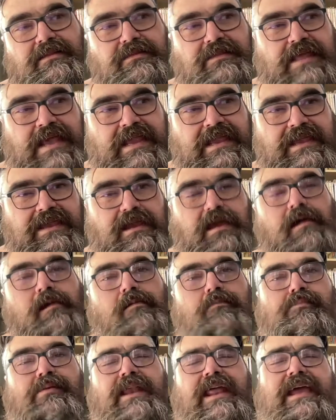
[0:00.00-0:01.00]
like,
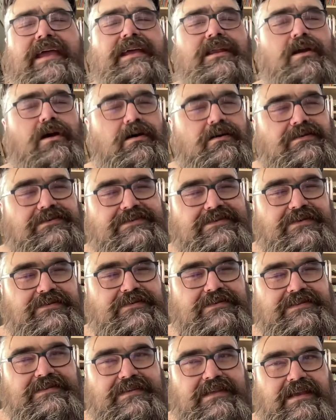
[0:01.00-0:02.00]
but I could also
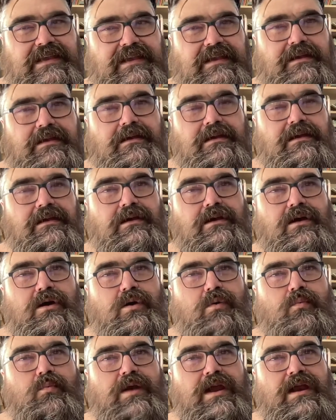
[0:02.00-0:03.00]
see
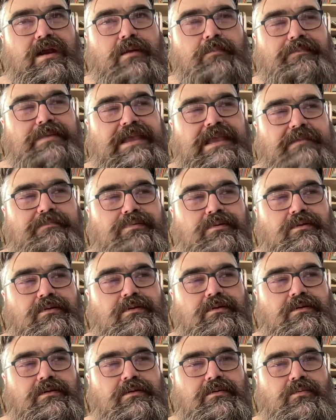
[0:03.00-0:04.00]
where
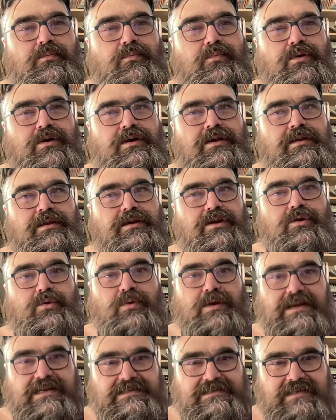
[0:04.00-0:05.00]
people would
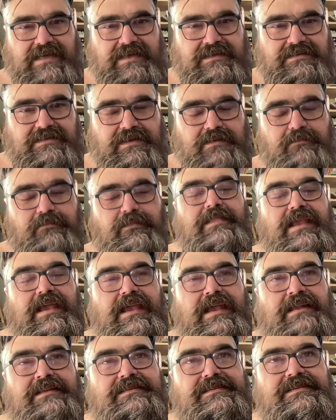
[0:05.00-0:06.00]
criticize it.
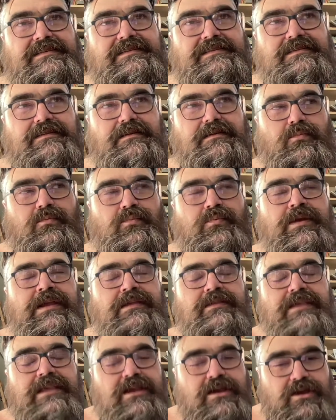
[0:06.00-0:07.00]
It's
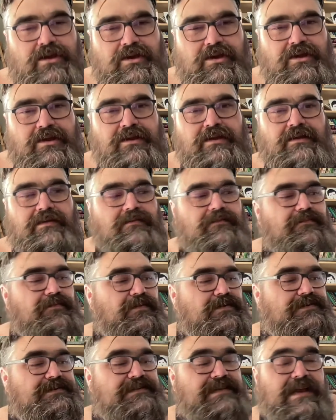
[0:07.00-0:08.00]
really good
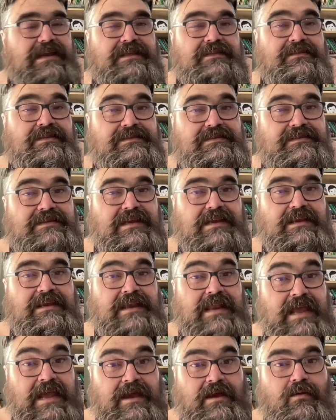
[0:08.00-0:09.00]
for setting the scene
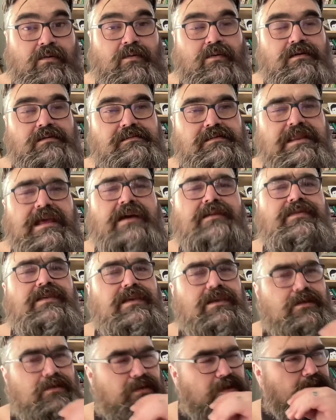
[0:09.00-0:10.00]
now
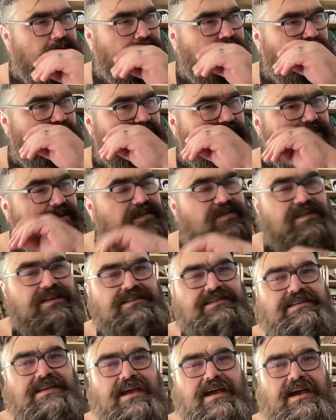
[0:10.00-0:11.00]
that you know that
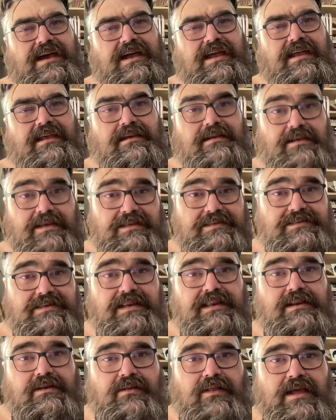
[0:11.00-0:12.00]
this guy is an
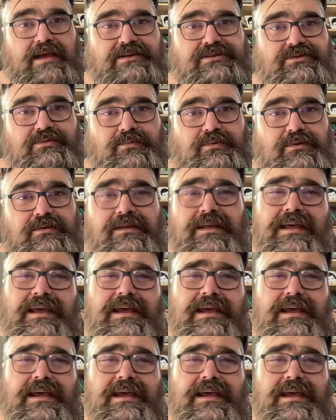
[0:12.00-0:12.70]
intellectual,